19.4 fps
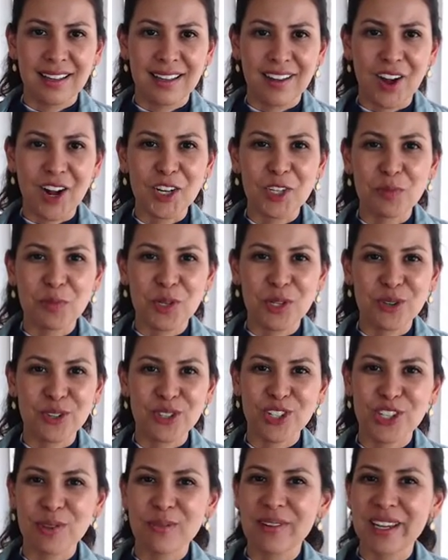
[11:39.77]

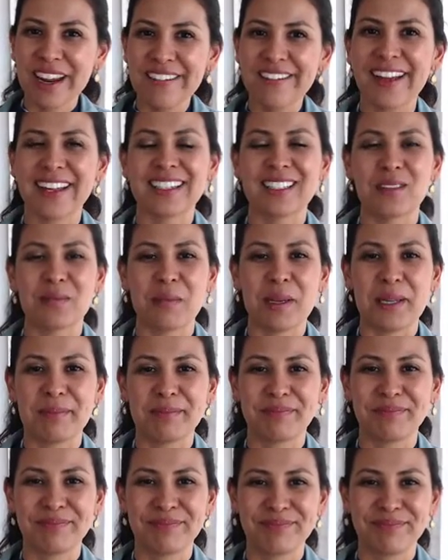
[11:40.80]
entrepreneurship gave that to me.
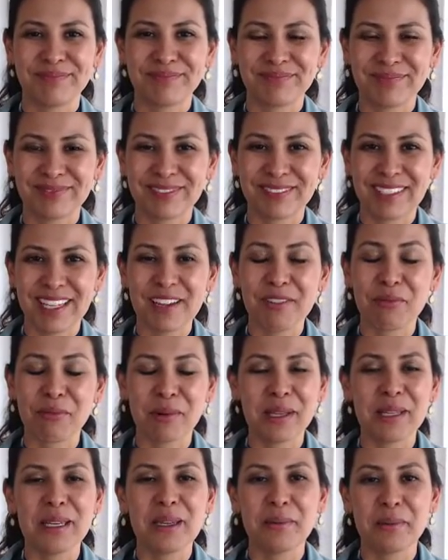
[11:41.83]
It
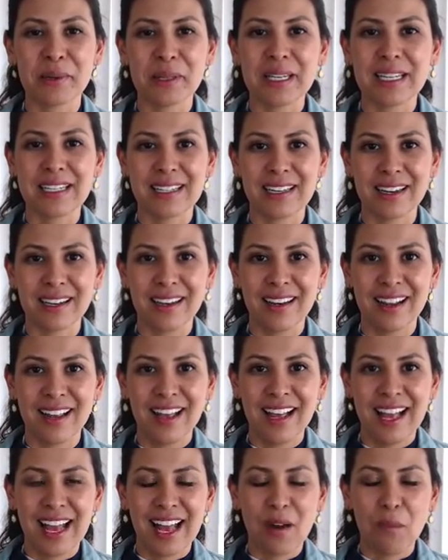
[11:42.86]
really, really did.
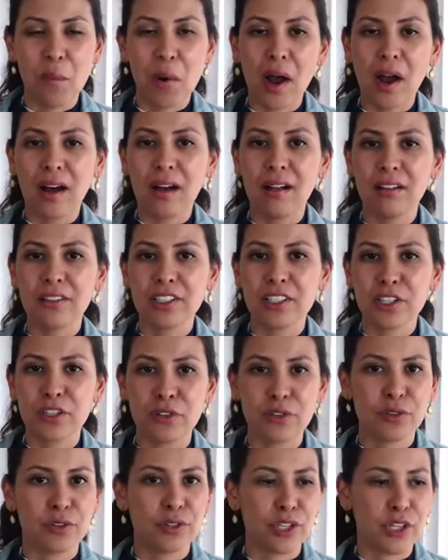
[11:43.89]
While
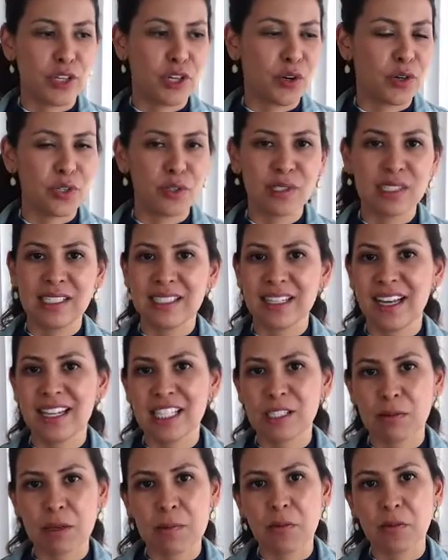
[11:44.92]
you see
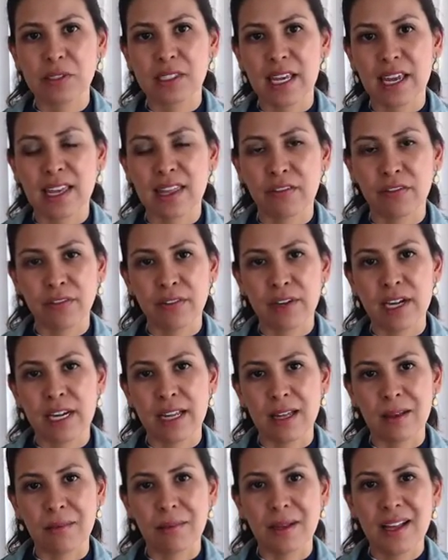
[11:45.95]
tons of people say the
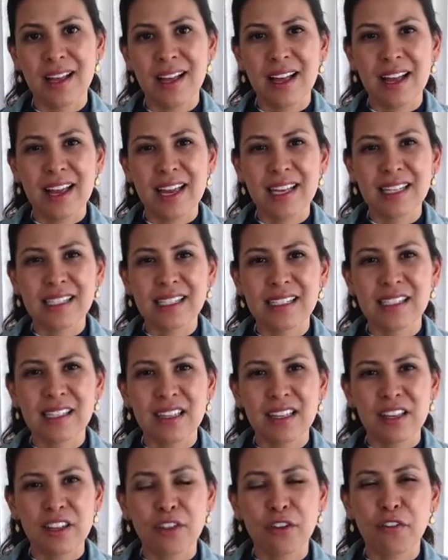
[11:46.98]
freedom, it's
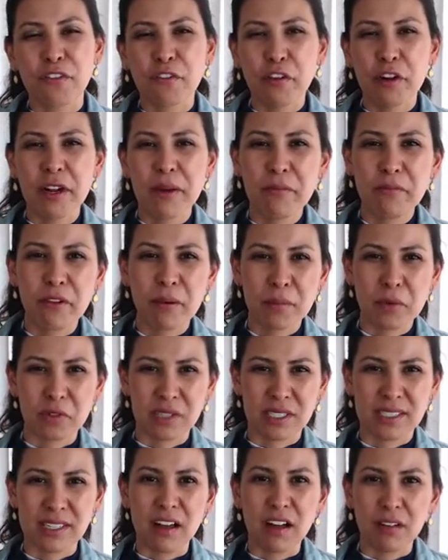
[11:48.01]
the freedom from
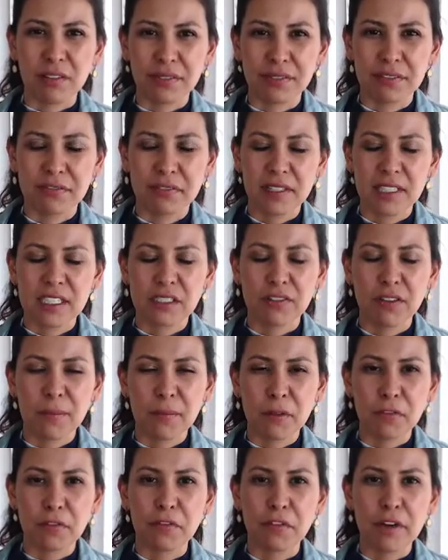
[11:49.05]
yourself. It's
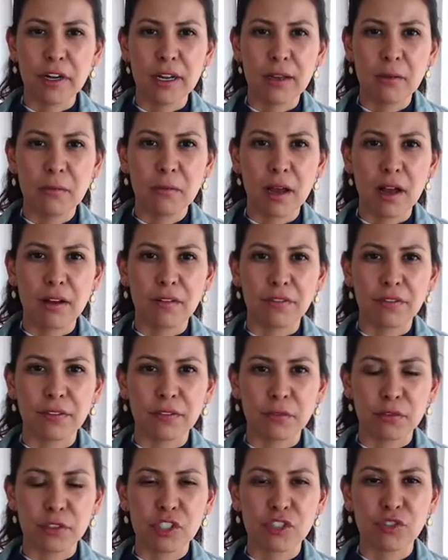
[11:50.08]
from the freedom of
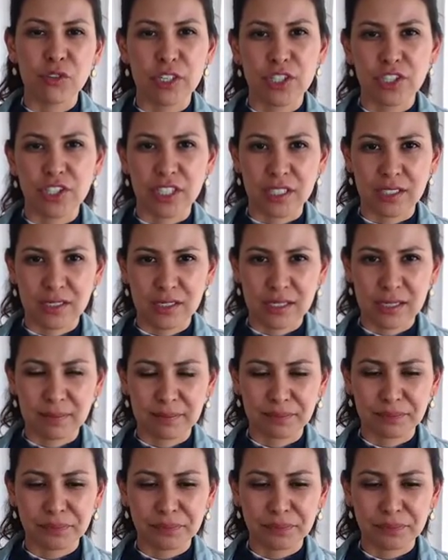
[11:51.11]
restrictions